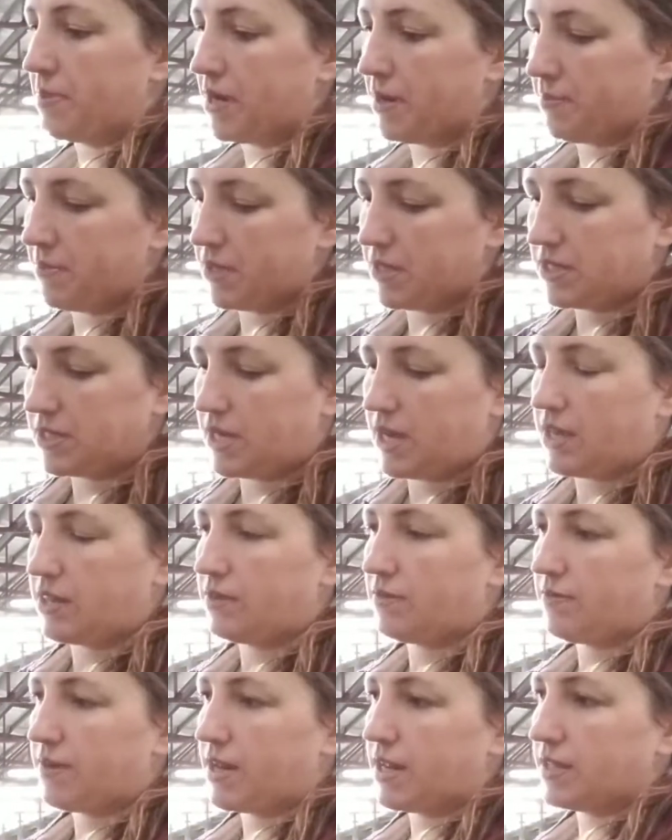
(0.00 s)
But I'm going to tie
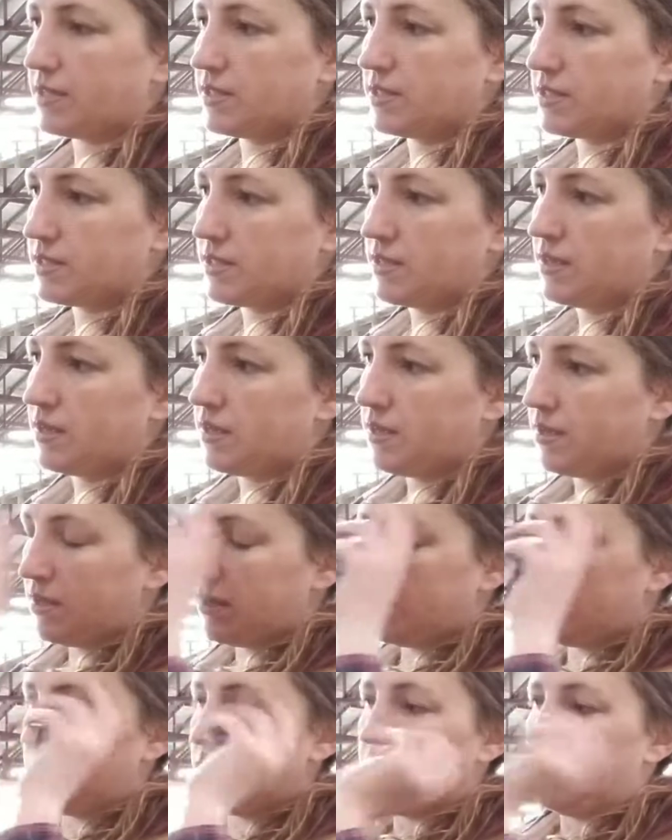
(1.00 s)
the reins
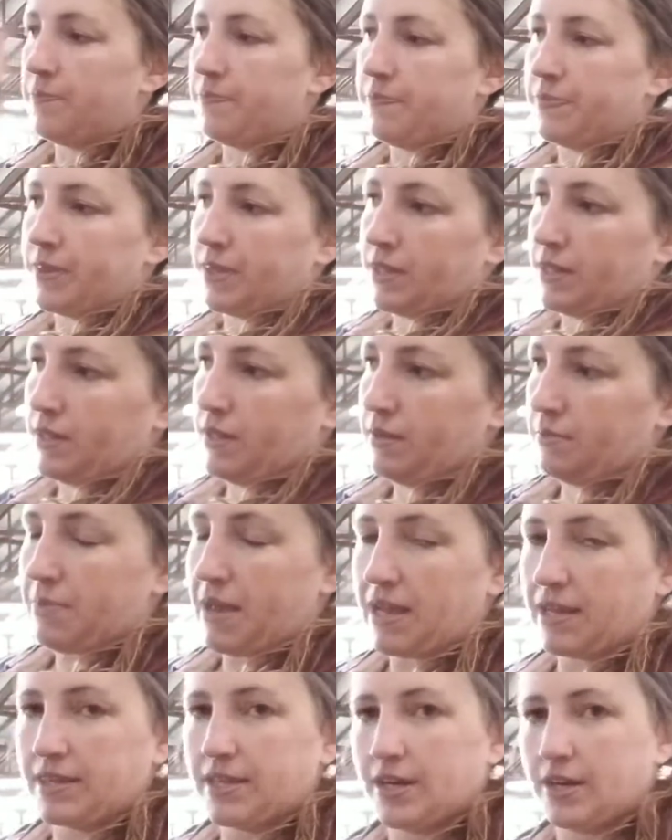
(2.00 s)

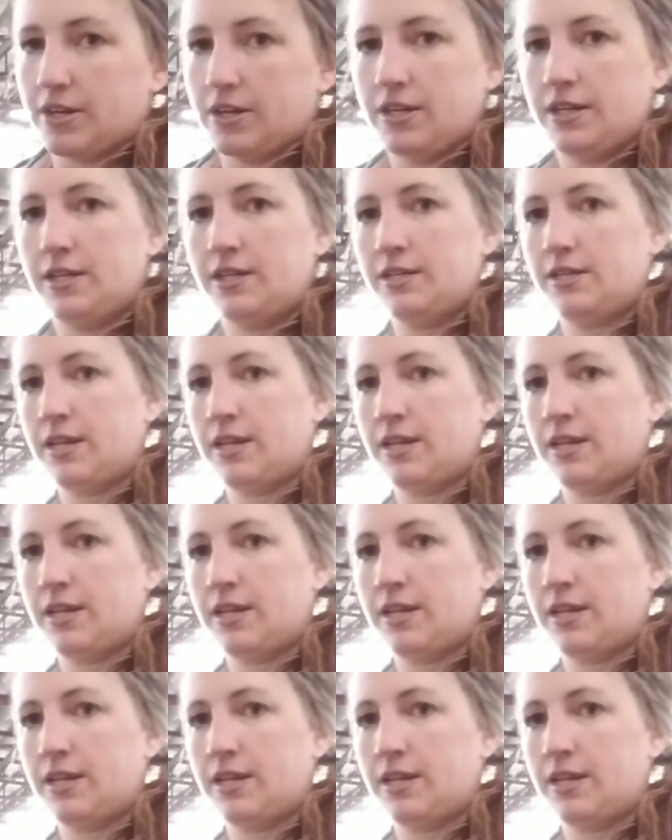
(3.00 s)
back there.